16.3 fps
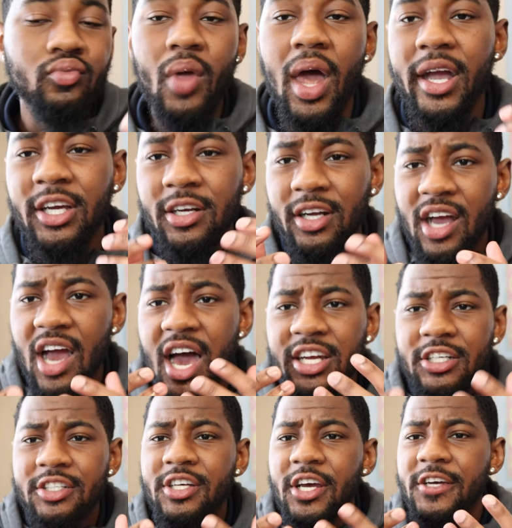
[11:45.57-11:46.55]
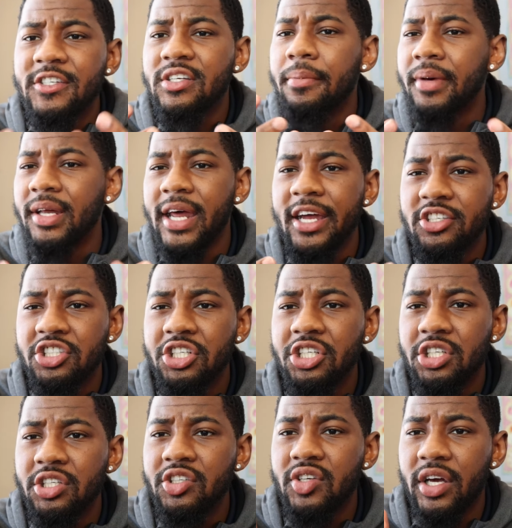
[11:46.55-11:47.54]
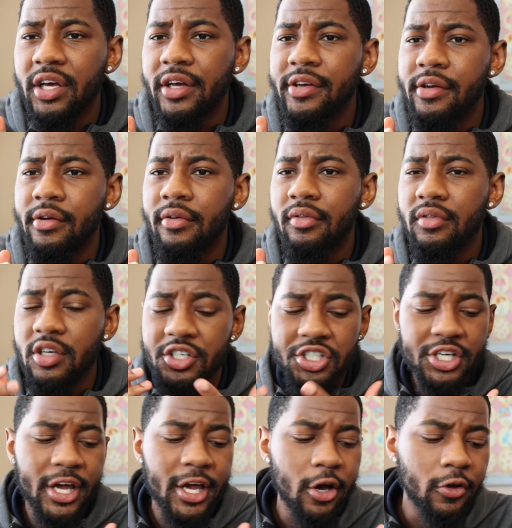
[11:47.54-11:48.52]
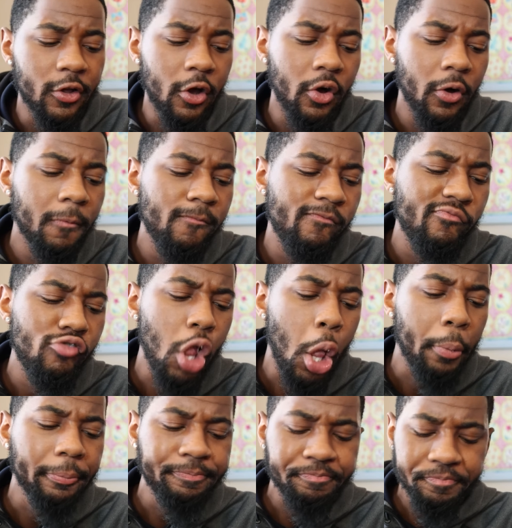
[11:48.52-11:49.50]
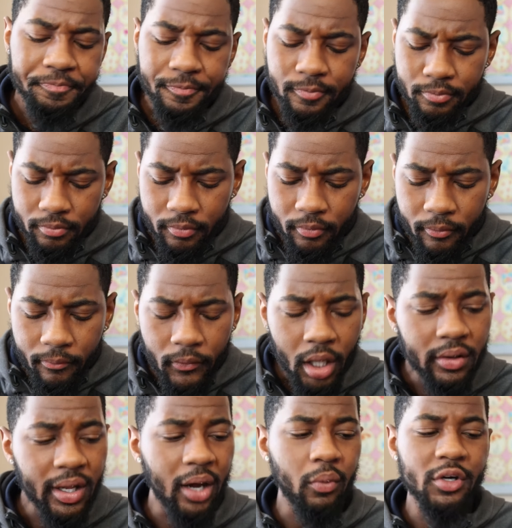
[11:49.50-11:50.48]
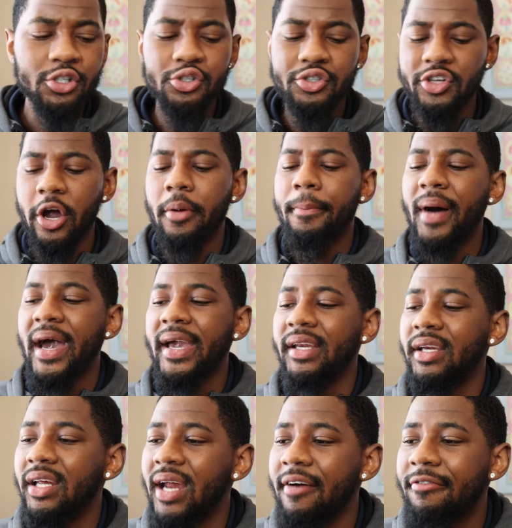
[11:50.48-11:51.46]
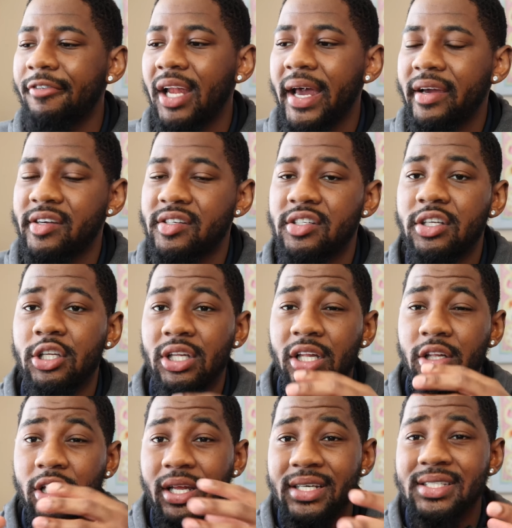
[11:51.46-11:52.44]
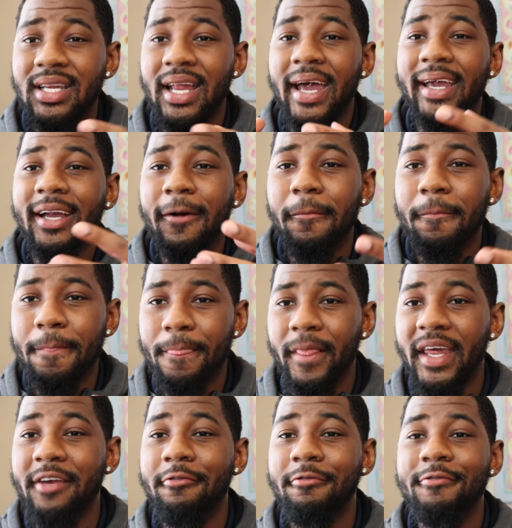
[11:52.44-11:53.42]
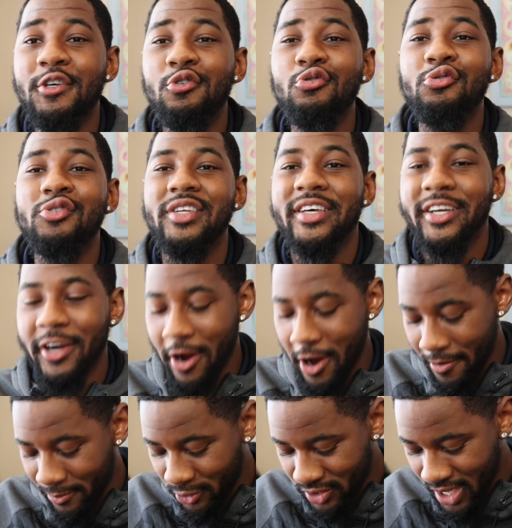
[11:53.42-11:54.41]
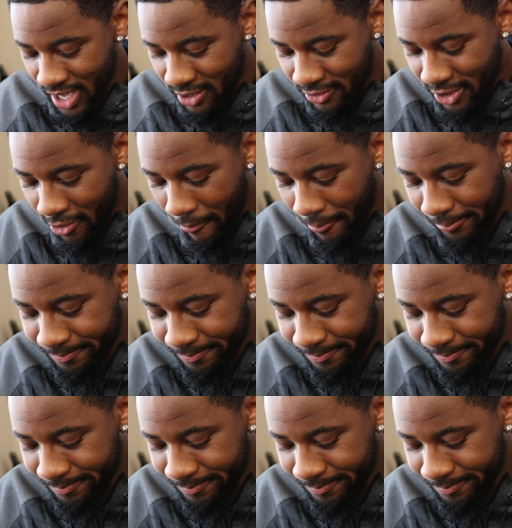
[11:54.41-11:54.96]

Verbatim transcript: I can kind of taste some of that cheese in the shell though. Like once you start biting it, I feel like it's it's like infused in it almost. I don't know.